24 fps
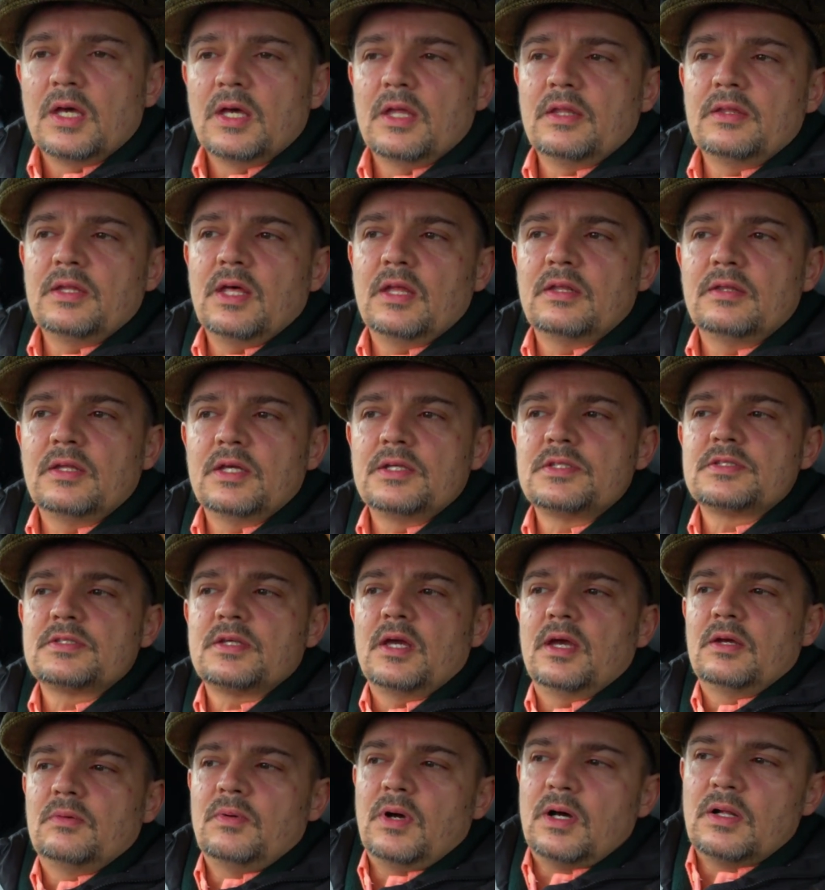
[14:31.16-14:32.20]
And then they
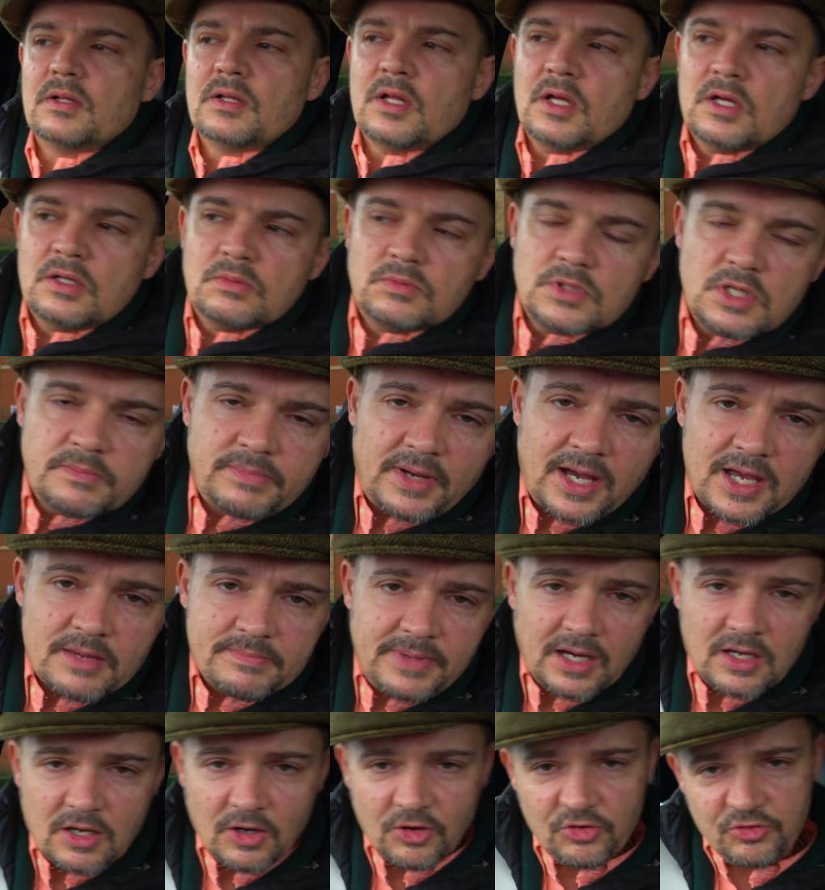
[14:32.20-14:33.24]
say, well, will you buy it
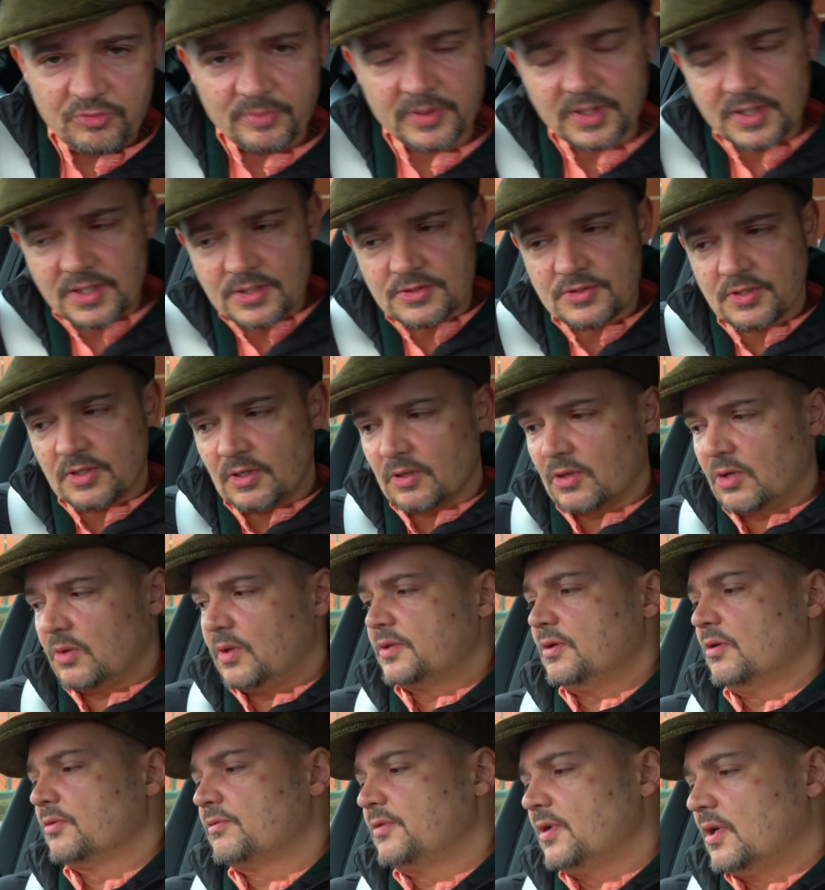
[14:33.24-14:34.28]
back off me because I don't,
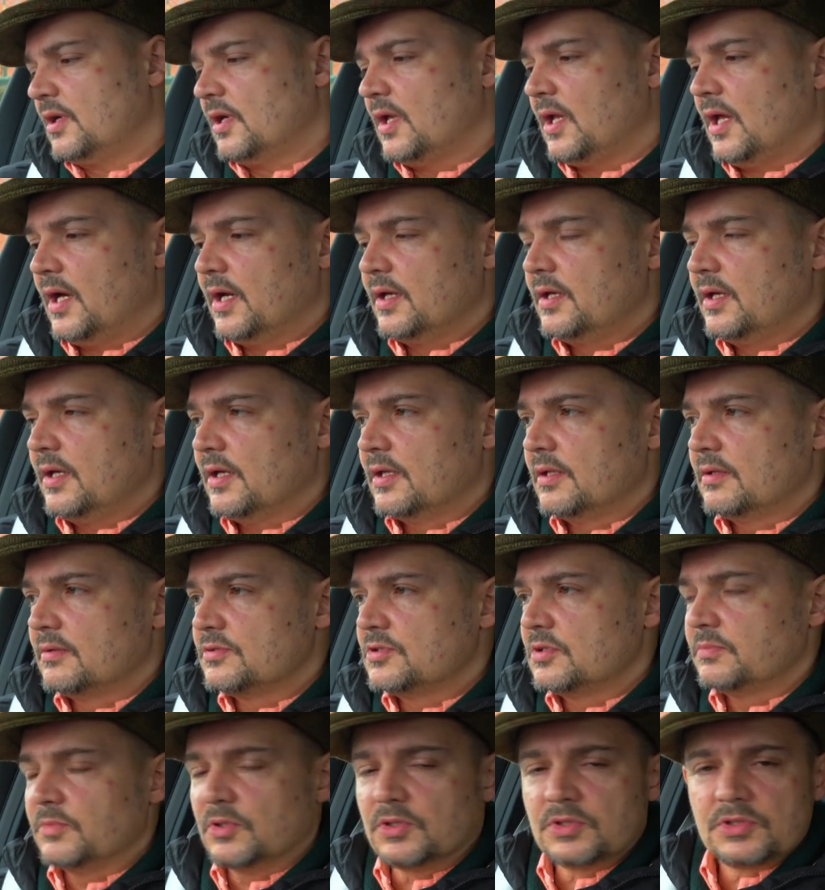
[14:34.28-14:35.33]
I don't think I like it
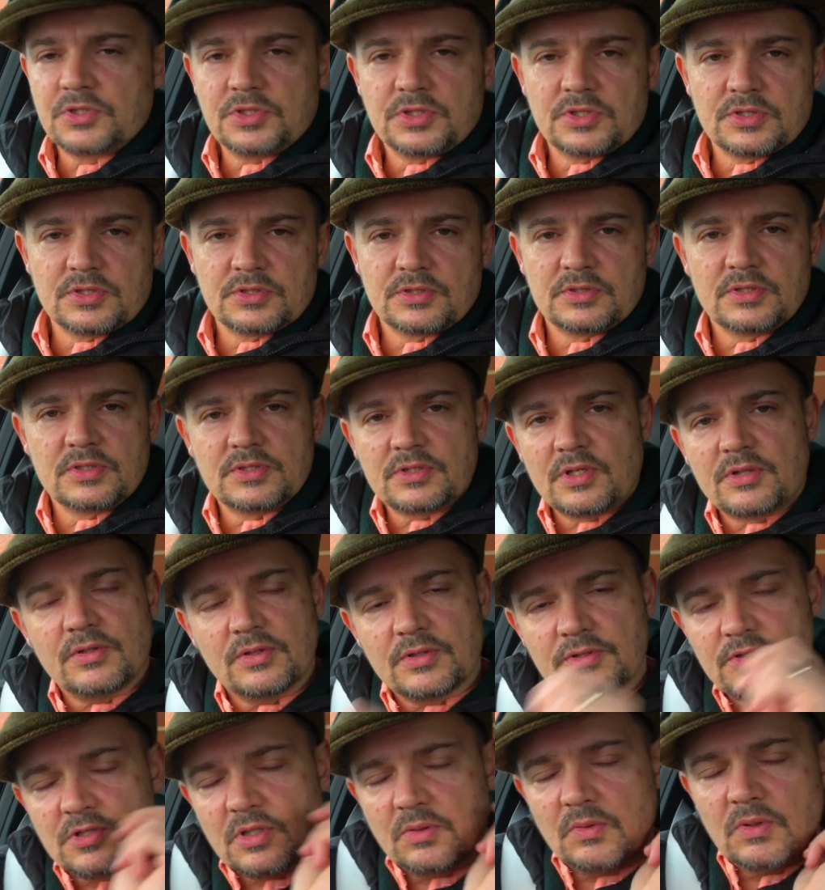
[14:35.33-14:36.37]
so much as I
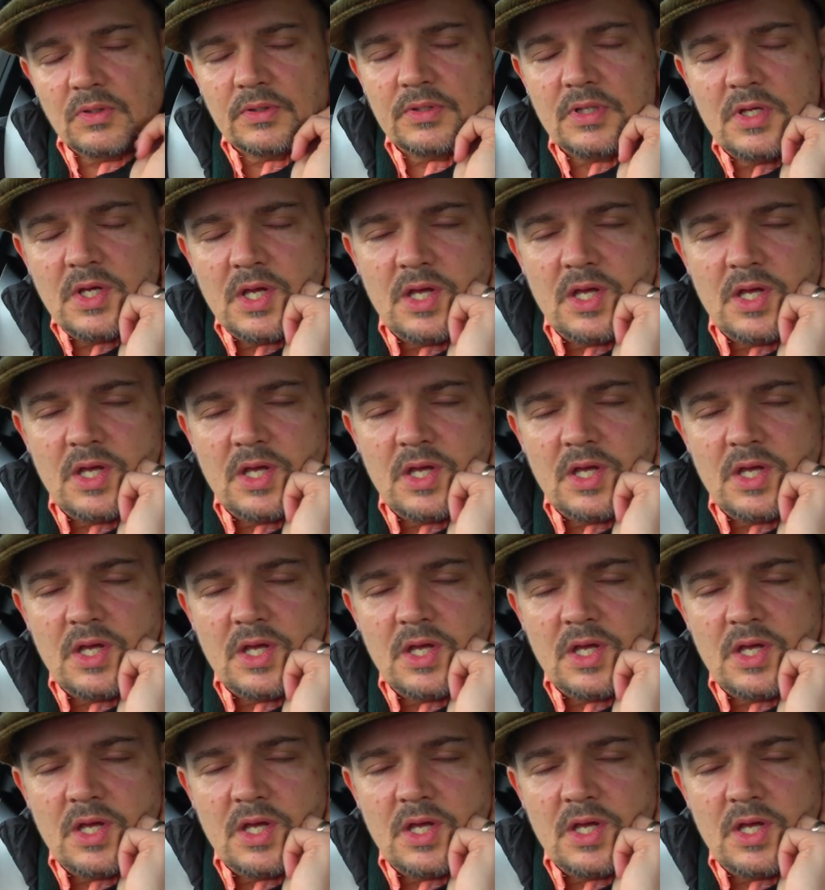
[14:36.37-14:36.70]
thought I would.